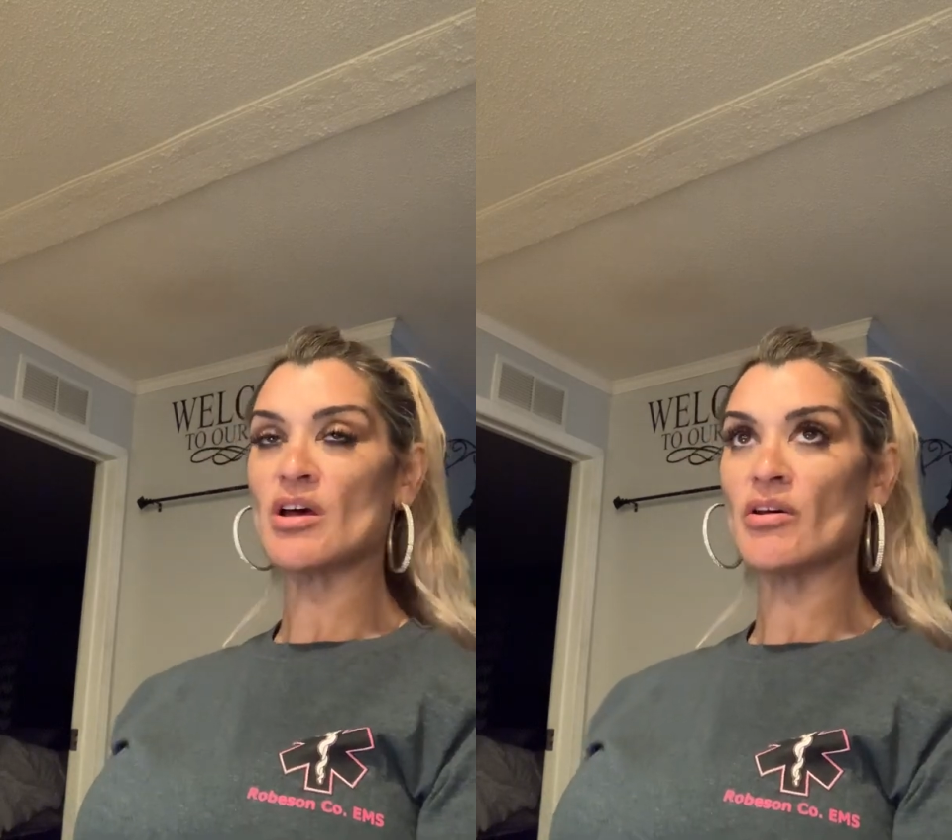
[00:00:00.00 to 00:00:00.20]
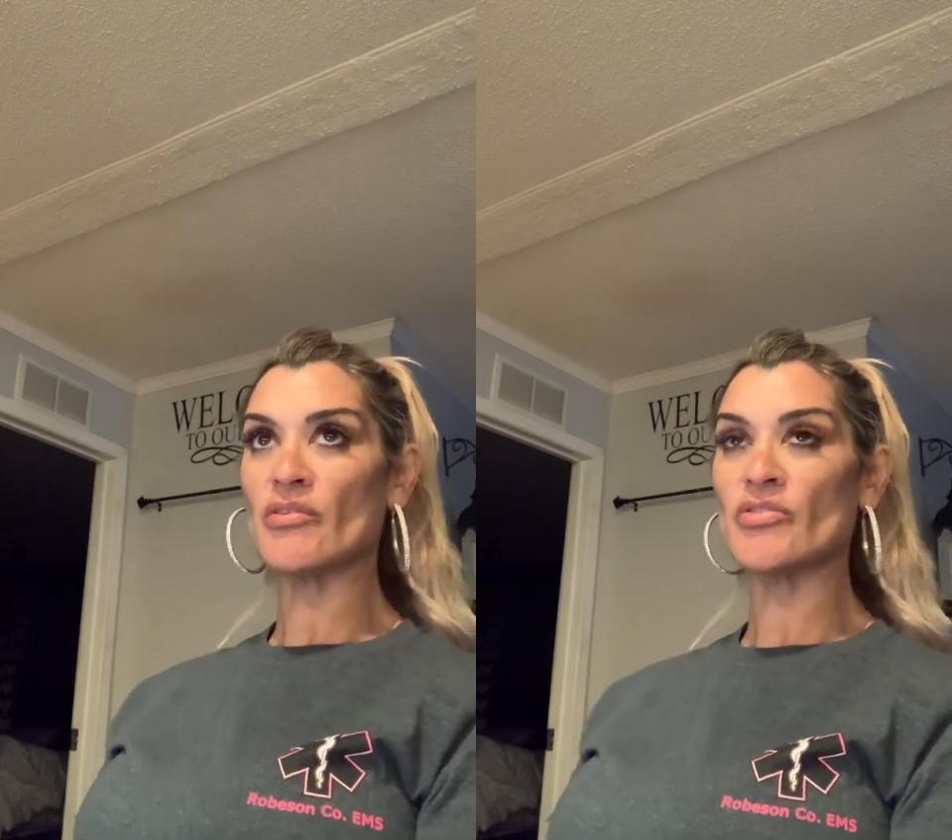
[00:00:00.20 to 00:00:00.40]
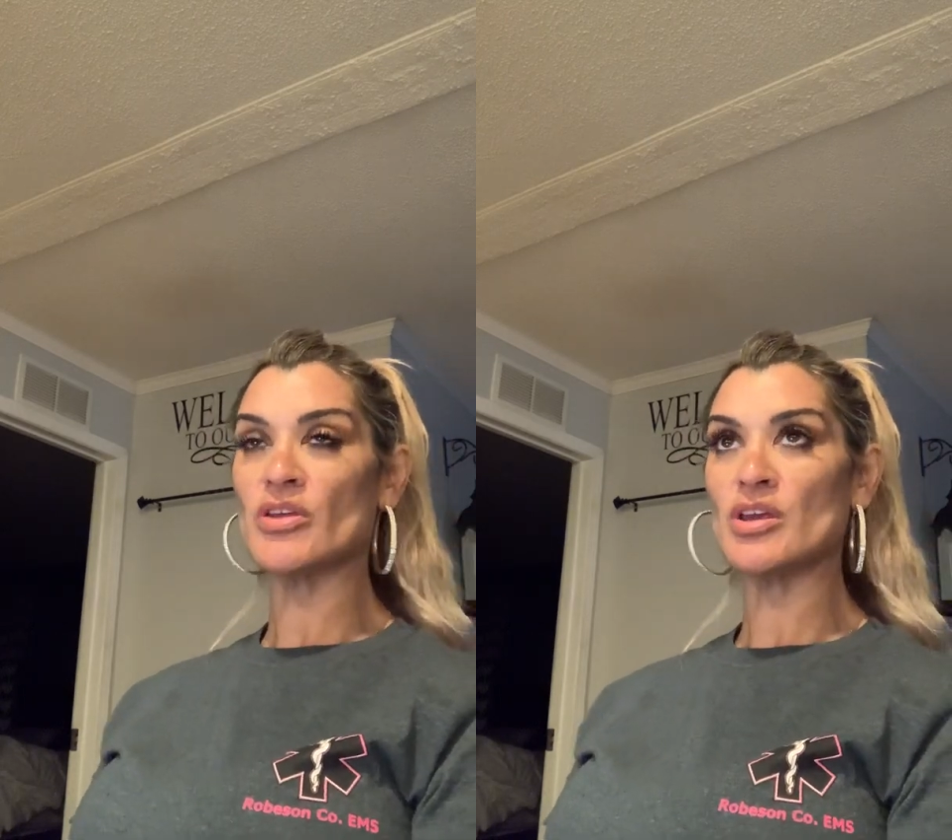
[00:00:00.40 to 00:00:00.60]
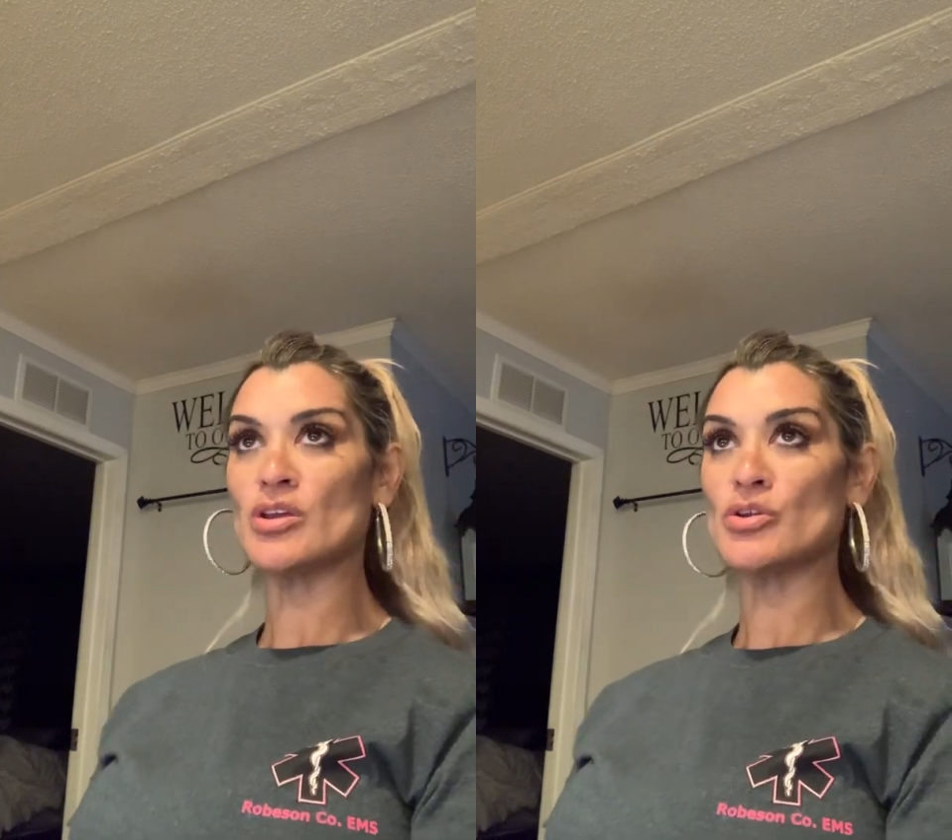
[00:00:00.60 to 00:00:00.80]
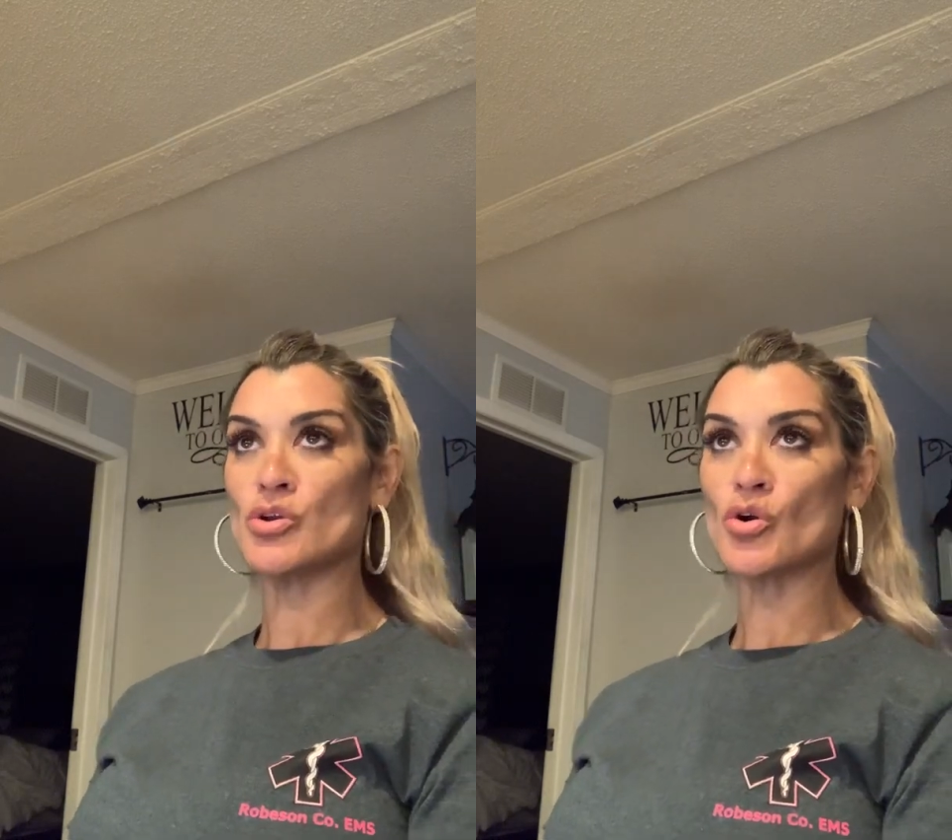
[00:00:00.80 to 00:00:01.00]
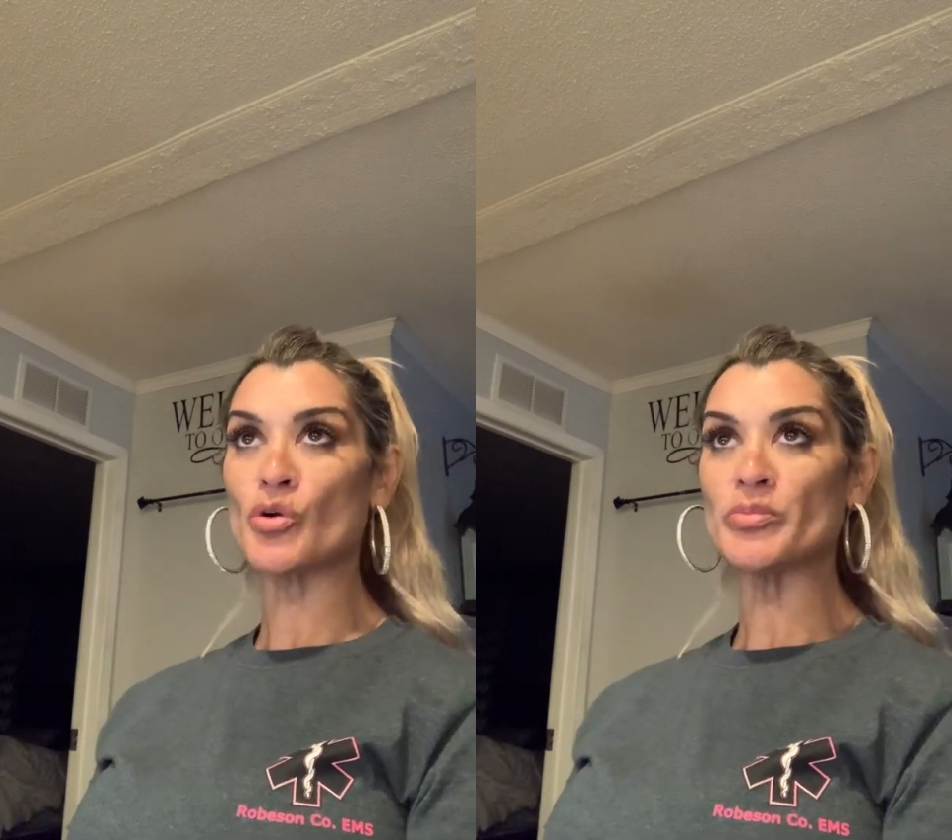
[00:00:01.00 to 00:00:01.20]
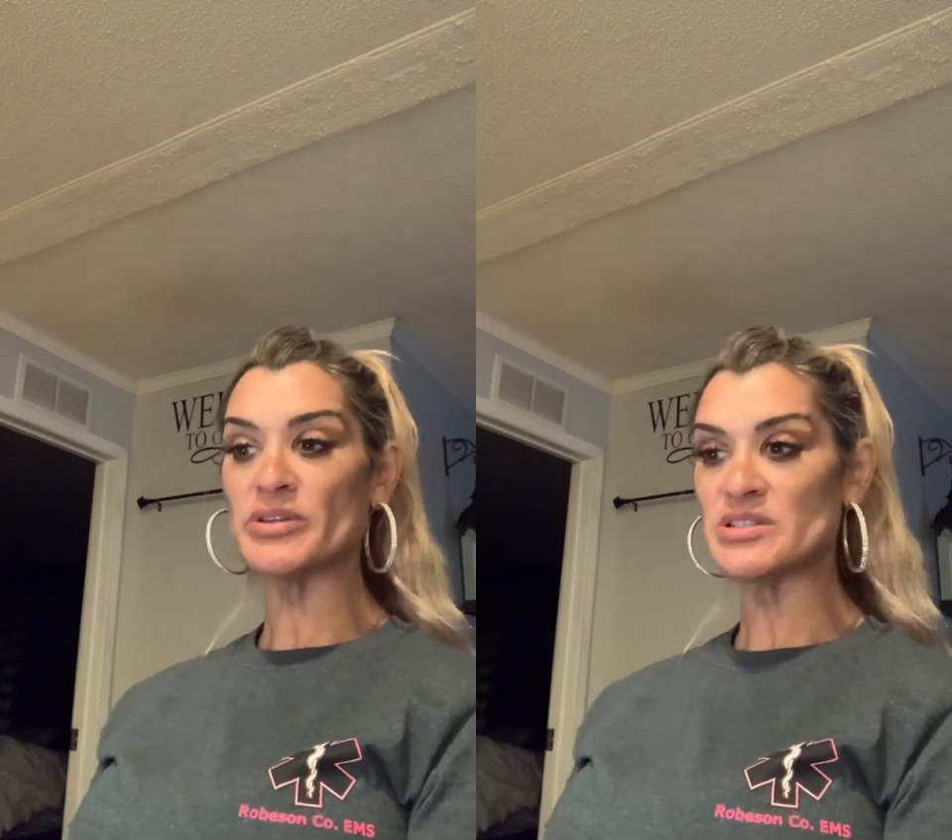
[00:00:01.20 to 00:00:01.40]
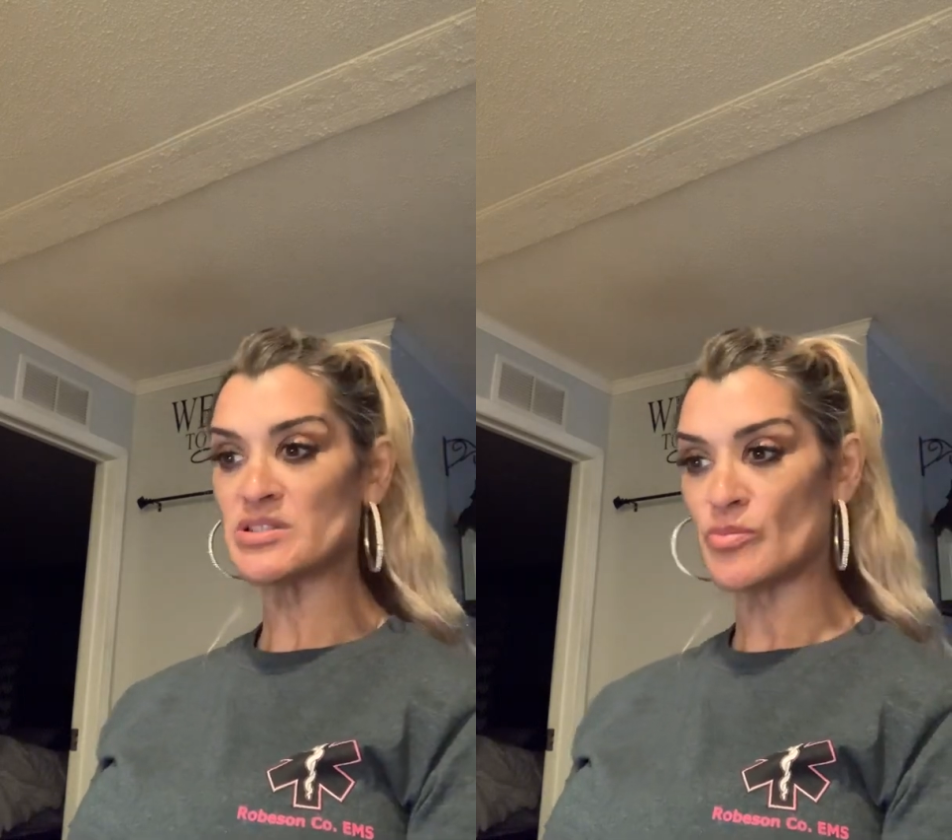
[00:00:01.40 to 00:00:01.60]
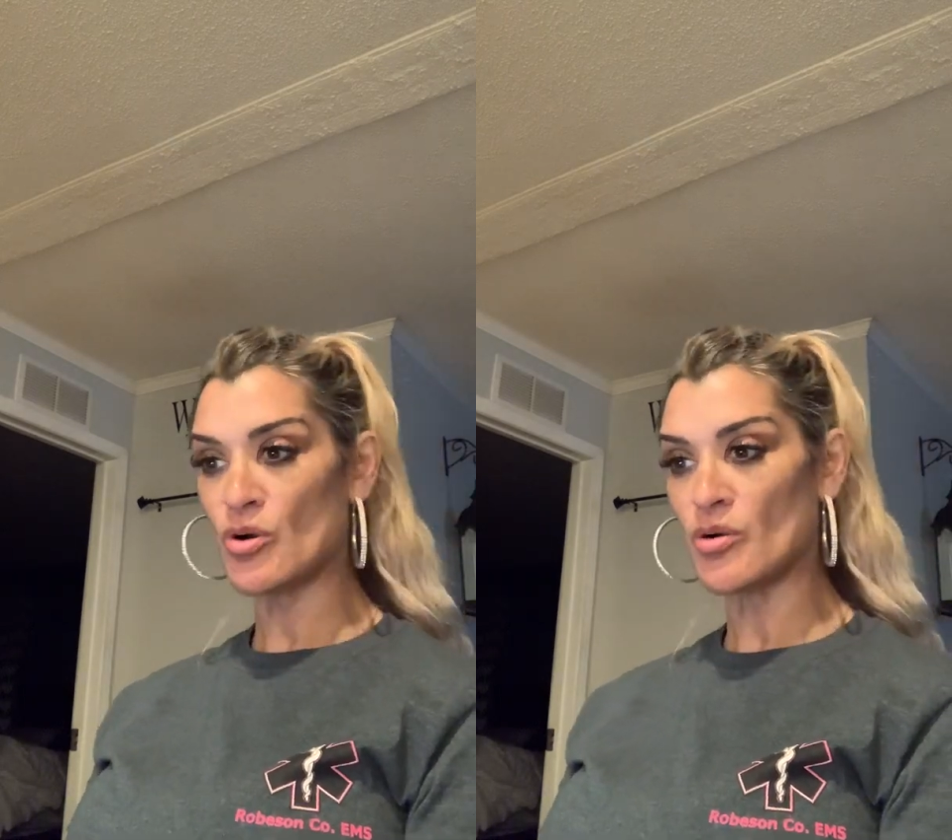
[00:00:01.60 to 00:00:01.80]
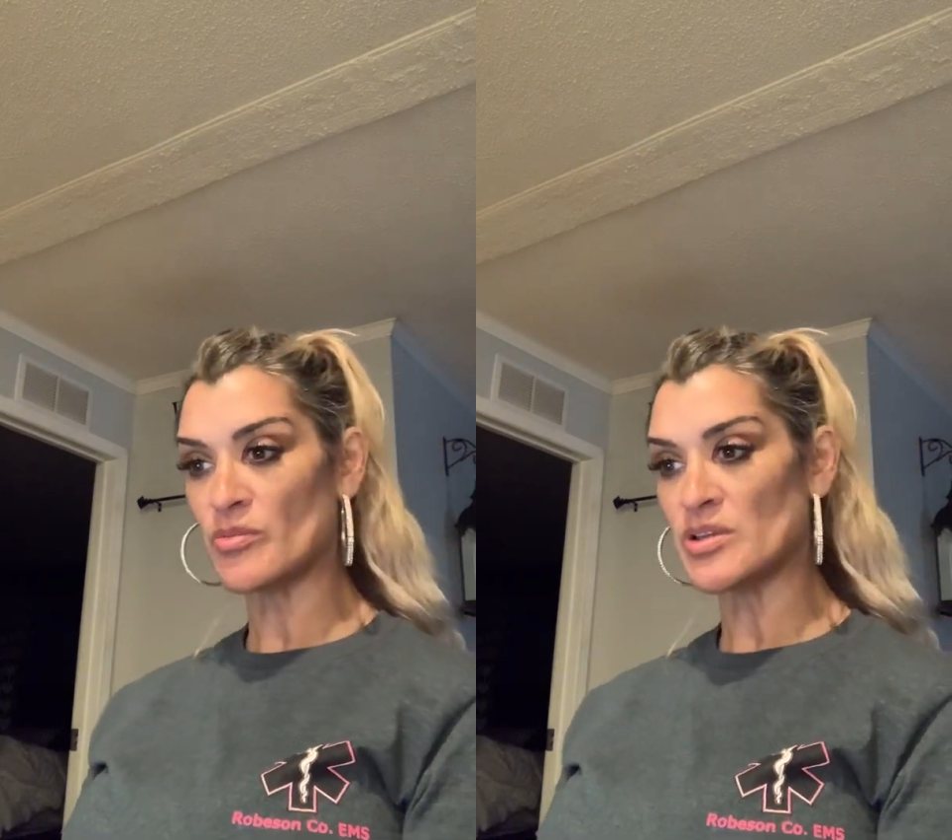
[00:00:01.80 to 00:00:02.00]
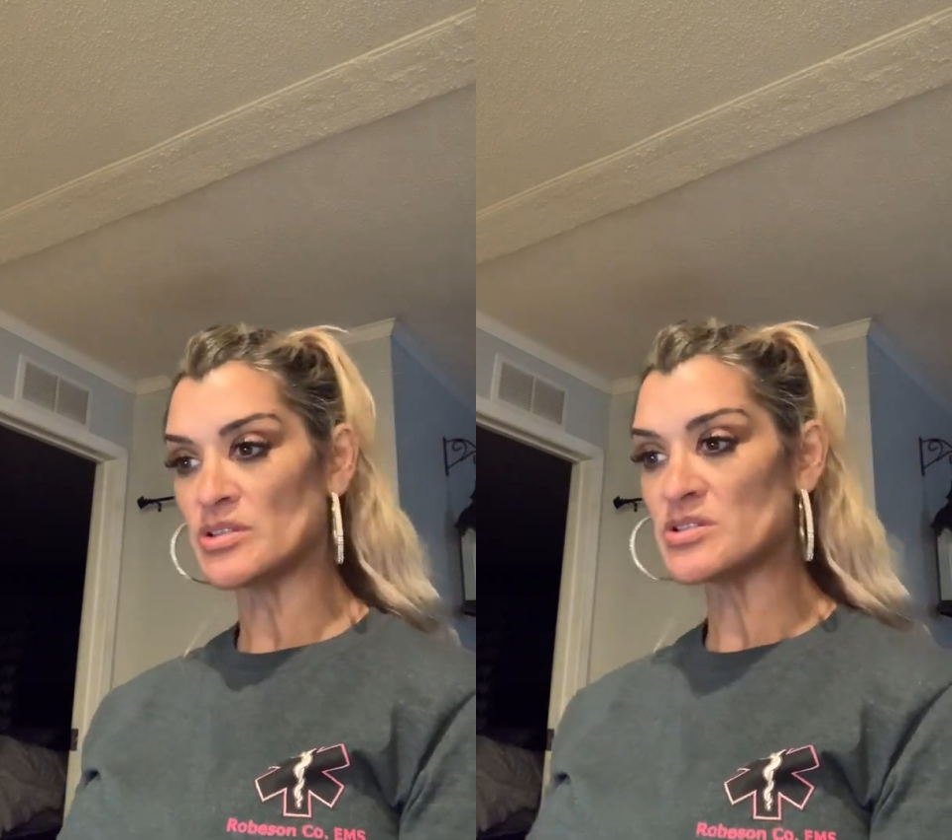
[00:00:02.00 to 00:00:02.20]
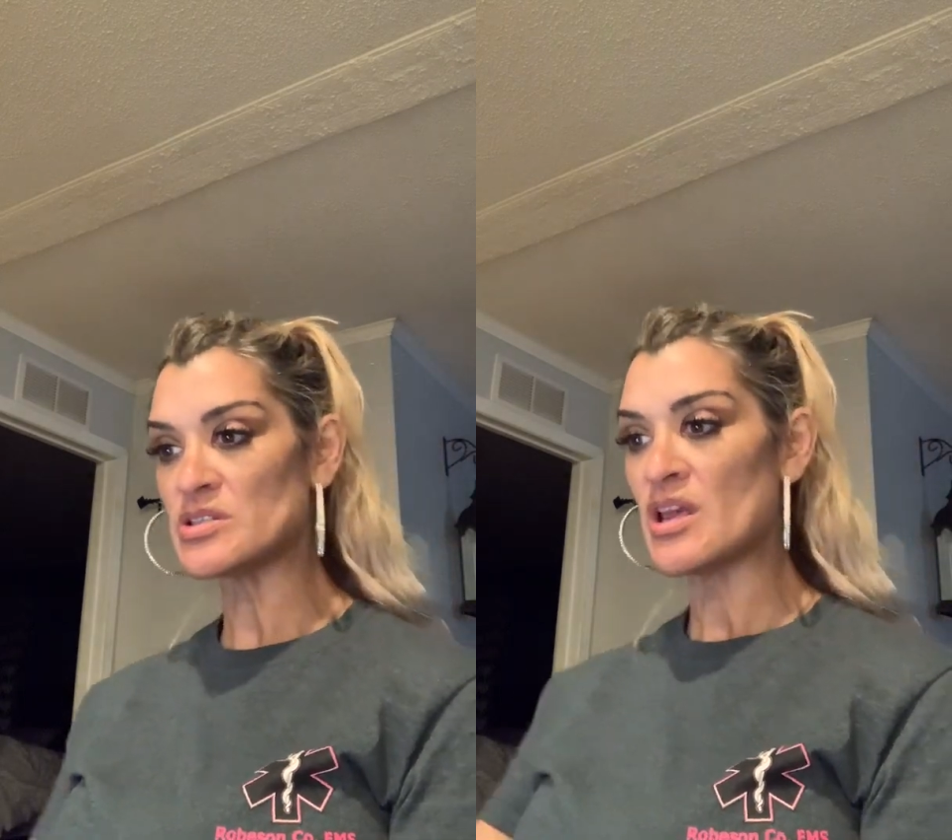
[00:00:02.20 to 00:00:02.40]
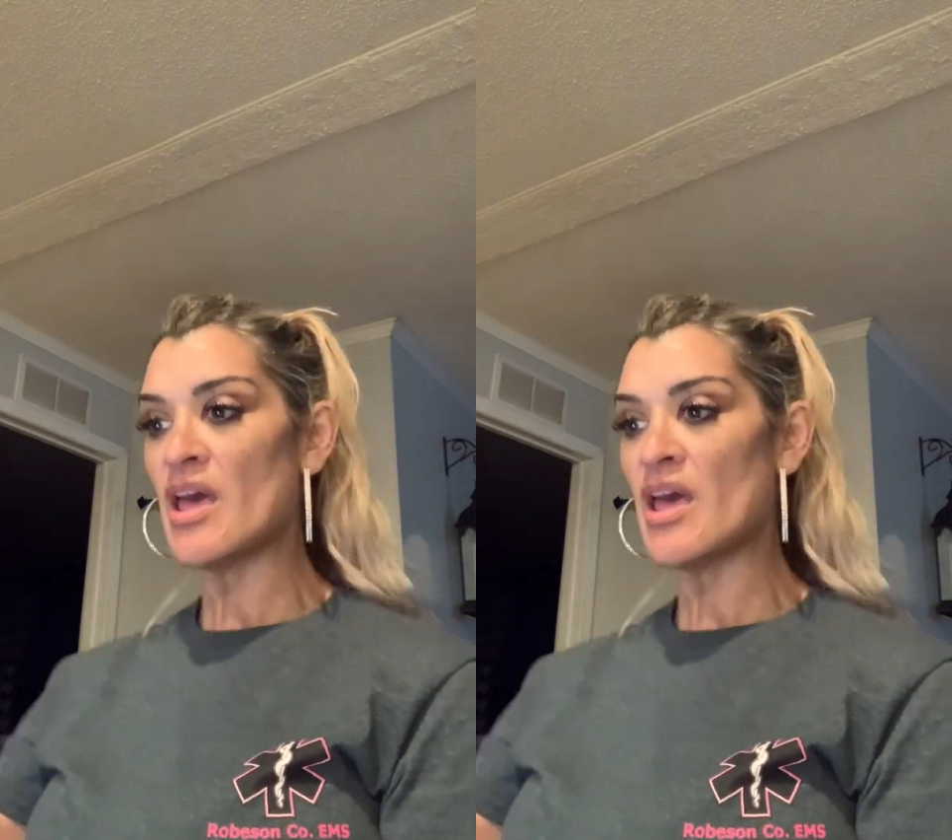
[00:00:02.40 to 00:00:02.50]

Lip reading: of the New York Police Department,